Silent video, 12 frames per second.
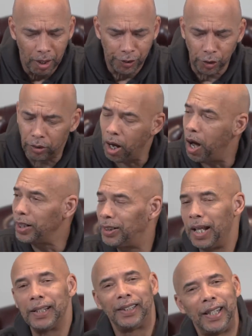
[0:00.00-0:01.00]
So God's
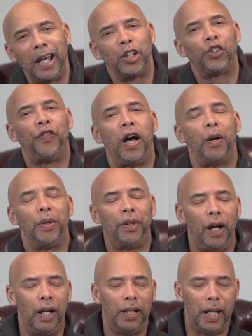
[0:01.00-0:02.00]
not satisfied with
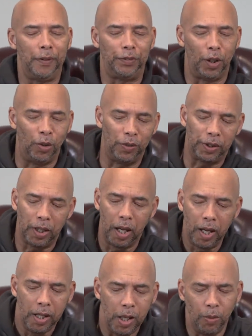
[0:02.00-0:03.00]
our leftovers.
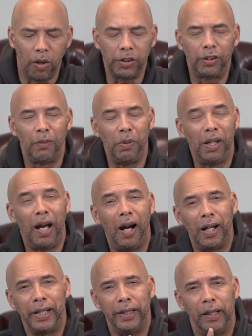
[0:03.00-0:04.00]
He wants to be
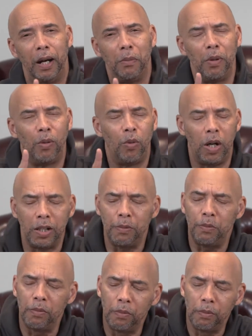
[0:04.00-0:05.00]
our number
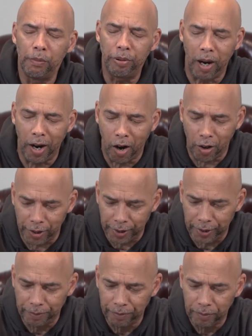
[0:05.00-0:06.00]
one
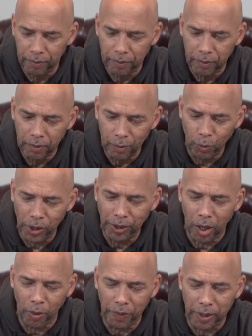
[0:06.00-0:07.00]
priority. We
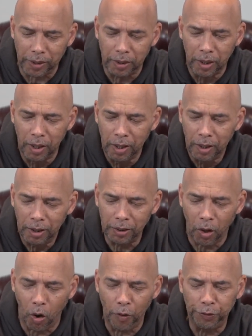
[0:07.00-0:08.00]
know this.
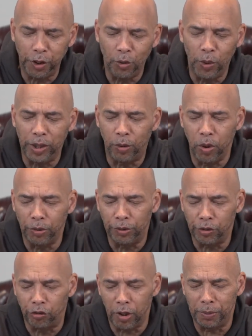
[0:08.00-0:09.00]
Because often we quote
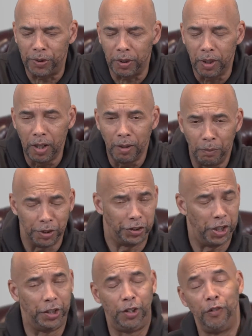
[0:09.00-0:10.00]
the scripture, but
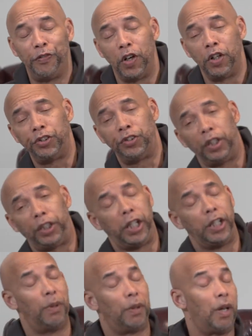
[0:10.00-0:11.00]
seek ye first the
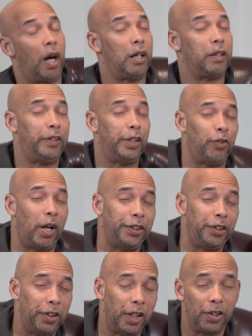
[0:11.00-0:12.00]
kingdom of God and his
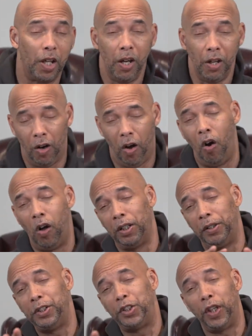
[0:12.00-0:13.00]
righteousness, and all
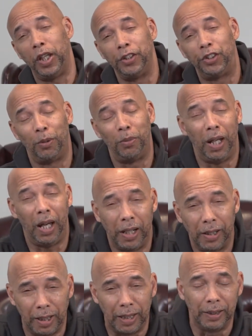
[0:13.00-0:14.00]
of these things shall be
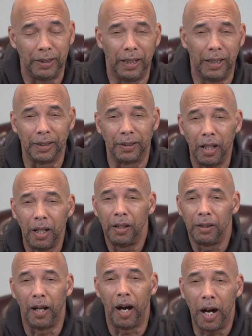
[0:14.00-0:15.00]
added unto us.
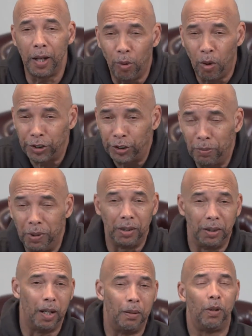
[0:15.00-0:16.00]
God wants to be
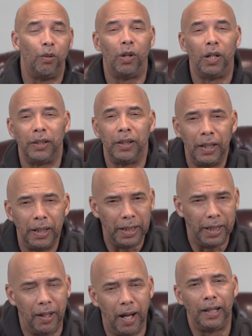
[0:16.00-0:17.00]
number one
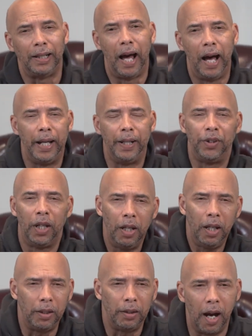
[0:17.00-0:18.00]
in our lives,
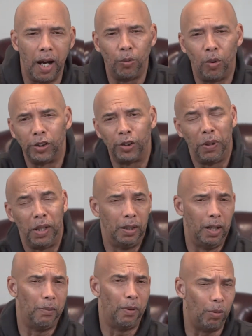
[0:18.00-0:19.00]
and God wants to be
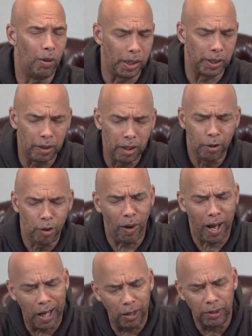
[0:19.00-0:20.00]
number one
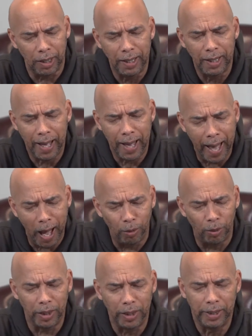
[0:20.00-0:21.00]
throughout
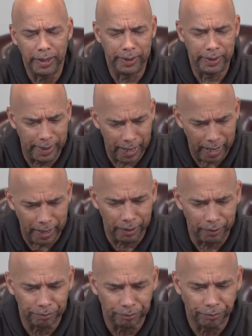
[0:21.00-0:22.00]
our day.